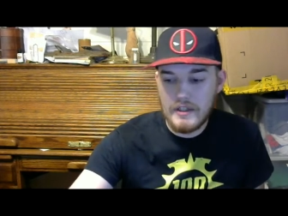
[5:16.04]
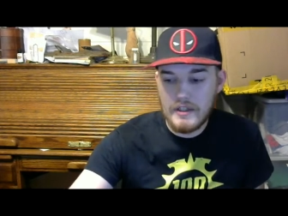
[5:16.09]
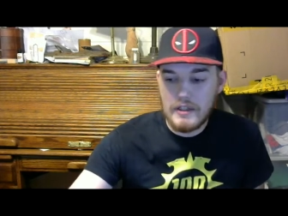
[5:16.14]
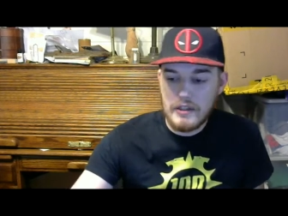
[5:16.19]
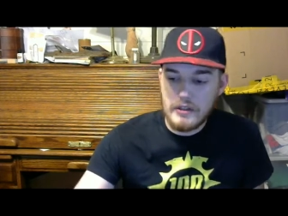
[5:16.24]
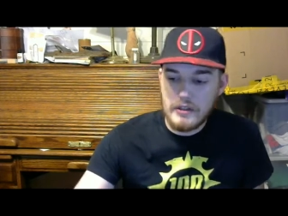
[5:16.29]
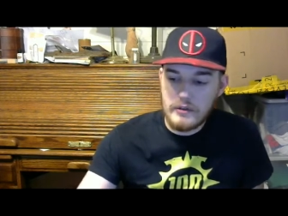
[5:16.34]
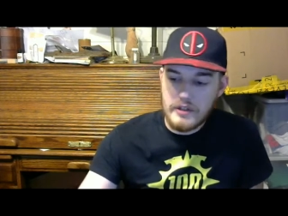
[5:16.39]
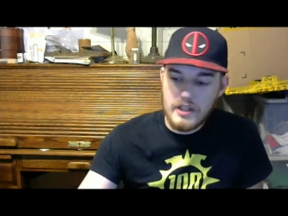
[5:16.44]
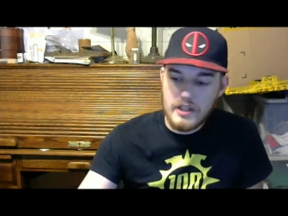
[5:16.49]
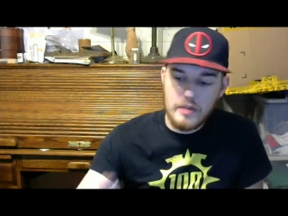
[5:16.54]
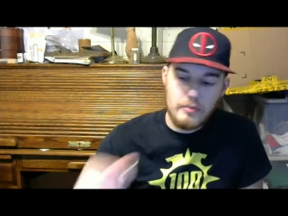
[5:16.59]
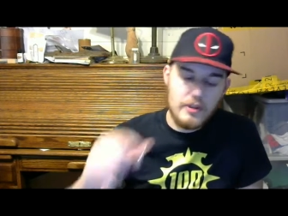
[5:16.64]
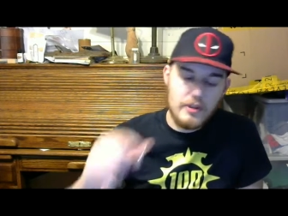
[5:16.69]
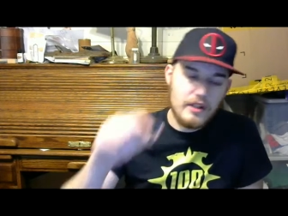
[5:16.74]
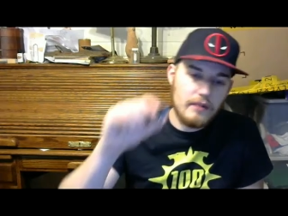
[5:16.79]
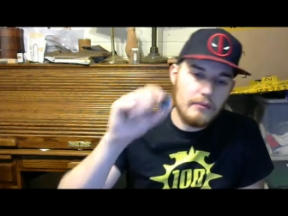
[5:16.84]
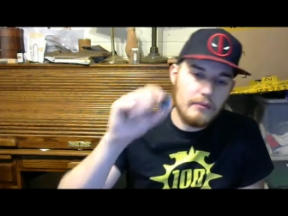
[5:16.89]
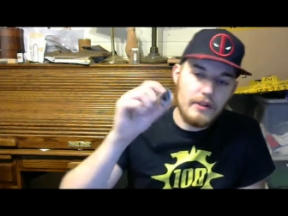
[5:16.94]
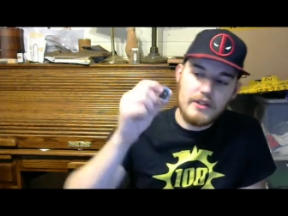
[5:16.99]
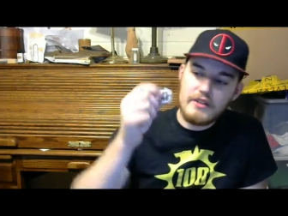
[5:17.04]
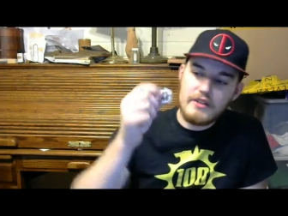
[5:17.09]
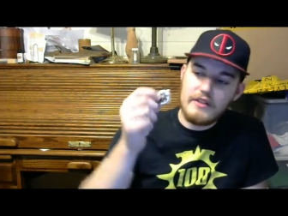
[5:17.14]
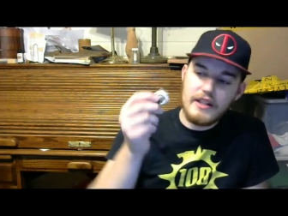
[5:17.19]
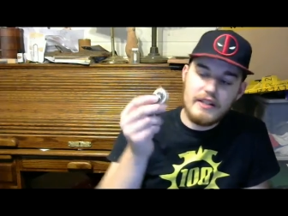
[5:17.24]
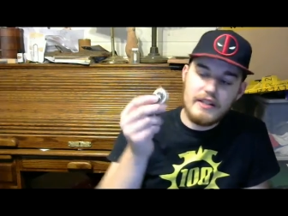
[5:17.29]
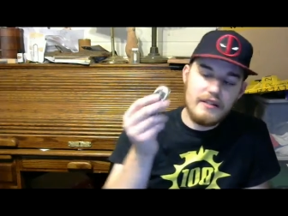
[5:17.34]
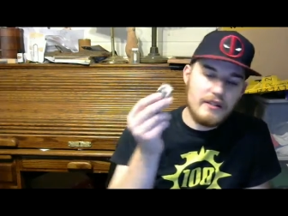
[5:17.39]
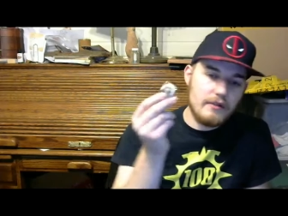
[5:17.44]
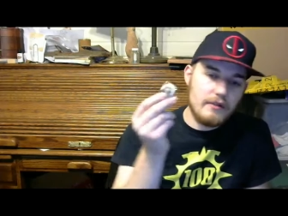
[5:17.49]
You'll get a pin much
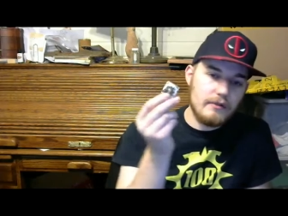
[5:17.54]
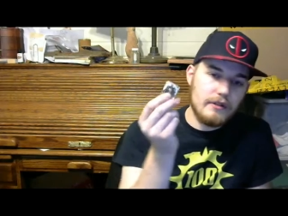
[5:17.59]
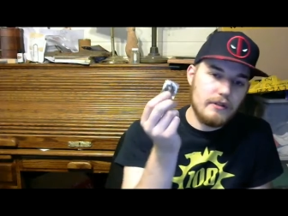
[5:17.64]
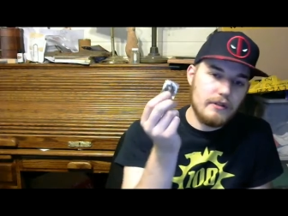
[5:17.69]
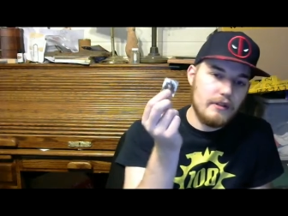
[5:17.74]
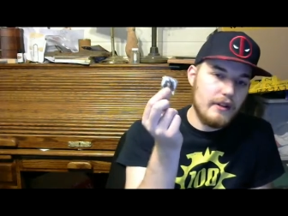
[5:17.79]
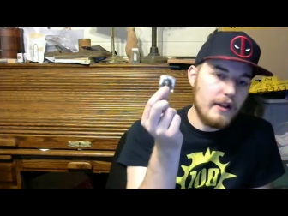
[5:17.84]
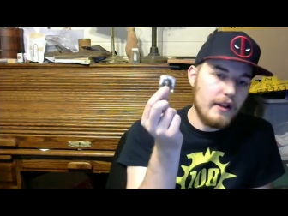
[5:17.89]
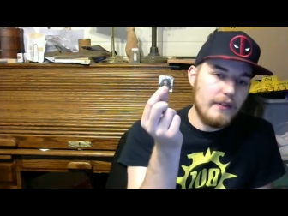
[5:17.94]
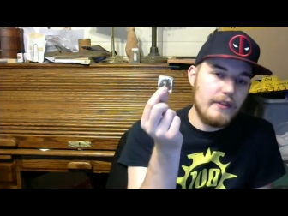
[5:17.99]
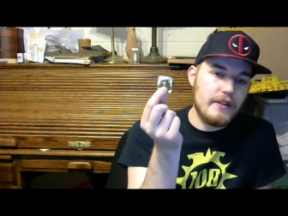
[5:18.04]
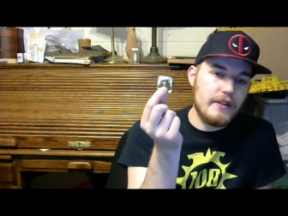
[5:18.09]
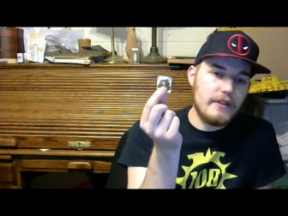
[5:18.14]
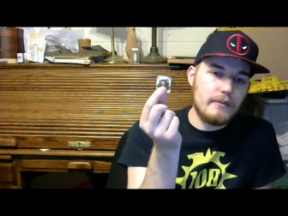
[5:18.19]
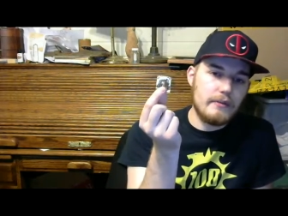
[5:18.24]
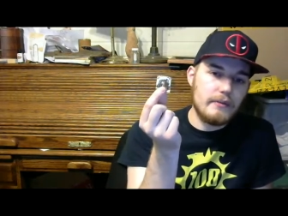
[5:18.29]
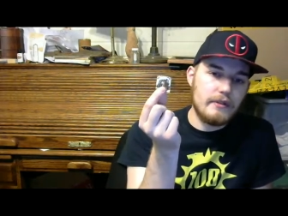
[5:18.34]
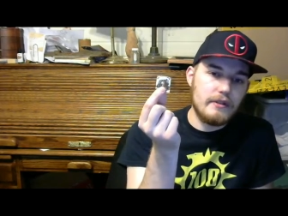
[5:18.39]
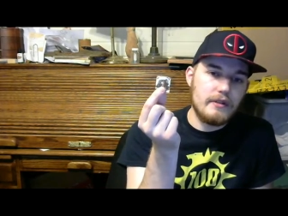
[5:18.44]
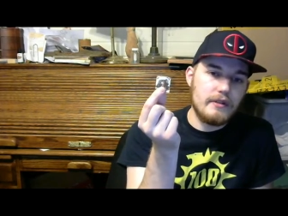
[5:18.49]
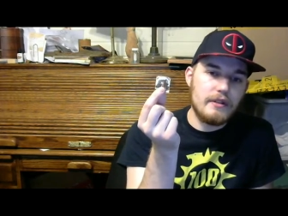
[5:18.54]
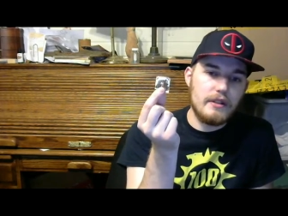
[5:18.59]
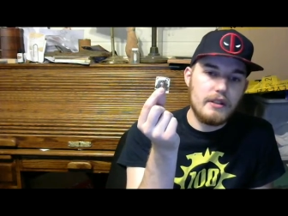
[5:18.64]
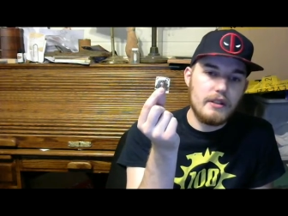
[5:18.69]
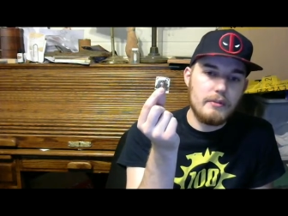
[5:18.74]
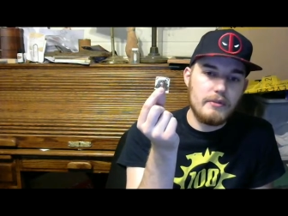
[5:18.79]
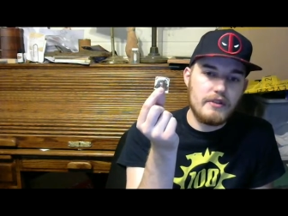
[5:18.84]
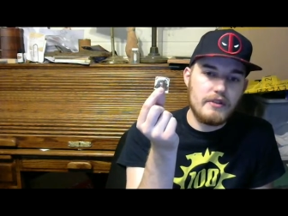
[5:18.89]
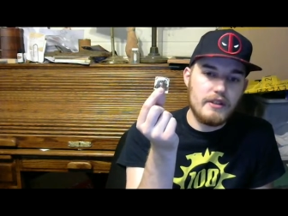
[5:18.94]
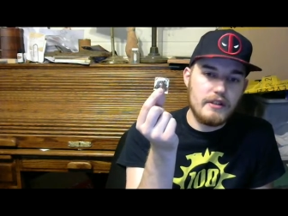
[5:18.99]
like this one, not this one
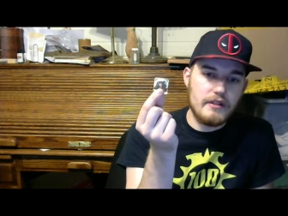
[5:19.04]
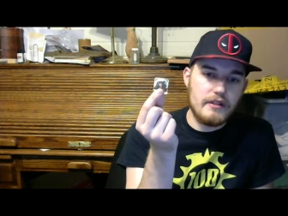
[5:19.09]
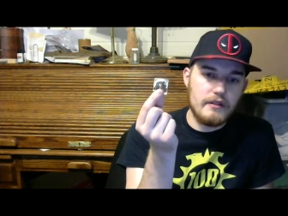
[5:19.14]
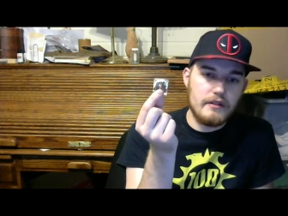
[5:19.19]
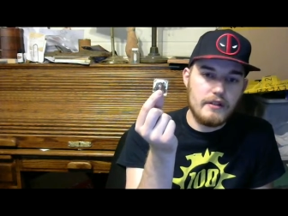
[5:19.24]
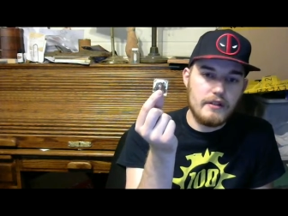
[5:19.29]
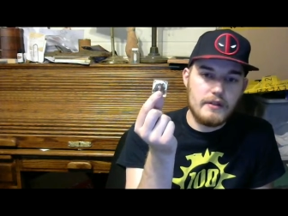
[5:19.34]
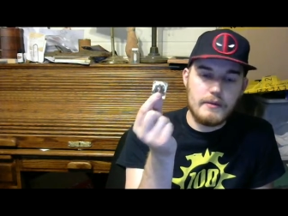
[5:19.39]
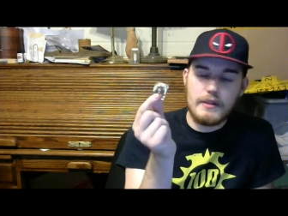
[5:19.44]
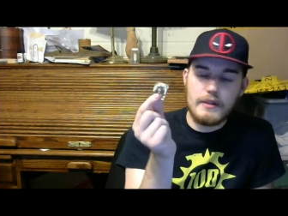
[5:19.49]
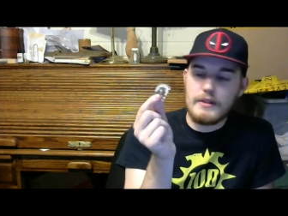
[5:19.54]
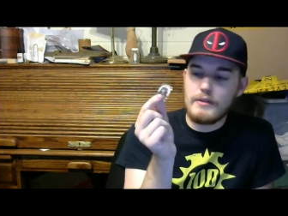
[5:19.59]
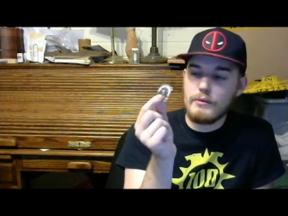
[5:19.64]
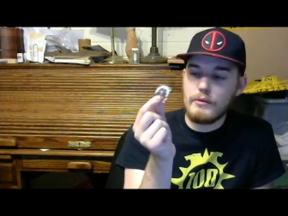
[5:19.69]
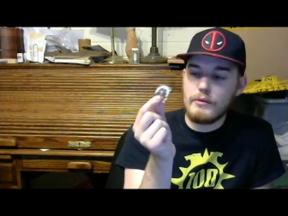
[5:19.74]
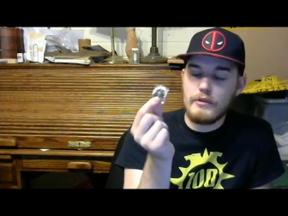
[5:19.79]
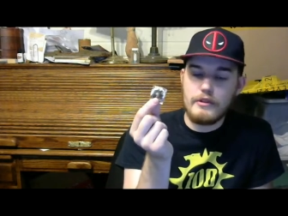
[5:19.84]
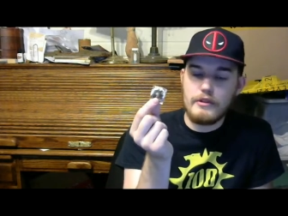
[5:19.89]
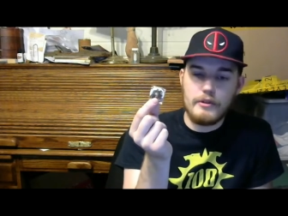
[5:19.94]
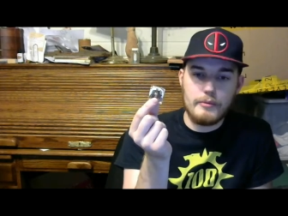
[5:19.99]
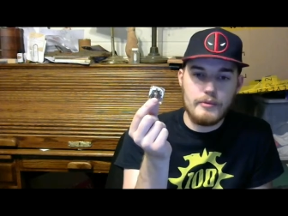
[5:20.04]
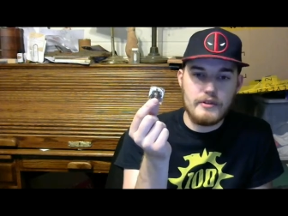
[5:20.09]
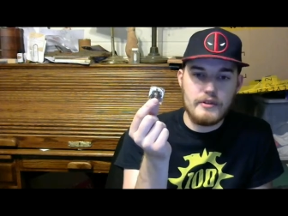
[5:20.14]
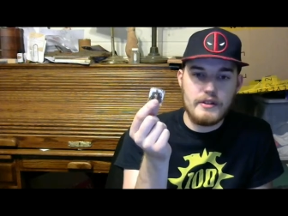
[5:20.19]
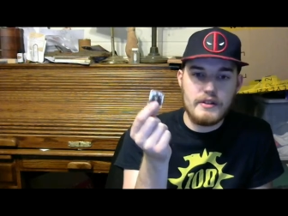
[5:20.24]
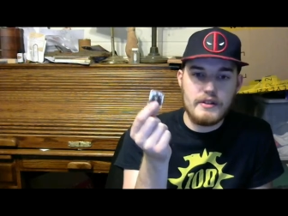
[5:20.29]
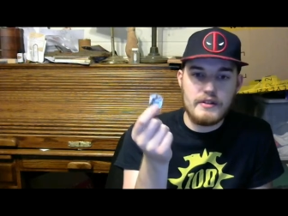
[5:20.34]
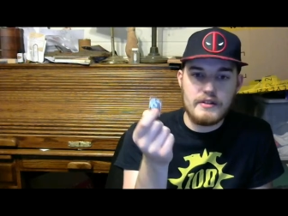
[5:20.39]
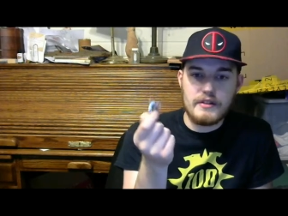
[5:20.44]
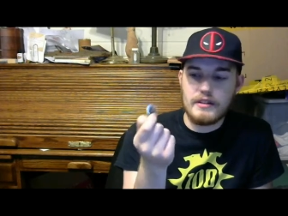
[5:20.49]
in particular. This one has a warrior
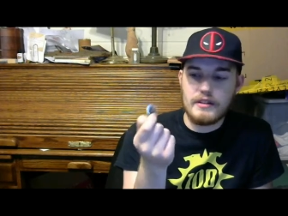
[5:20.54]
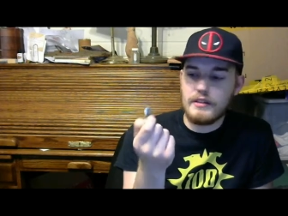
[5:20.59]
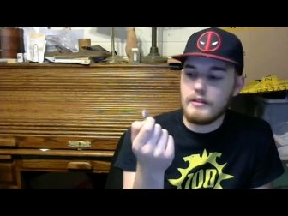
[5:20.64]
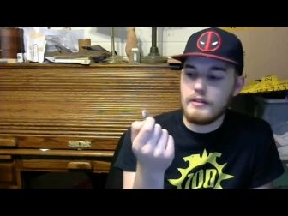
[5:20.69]
priest.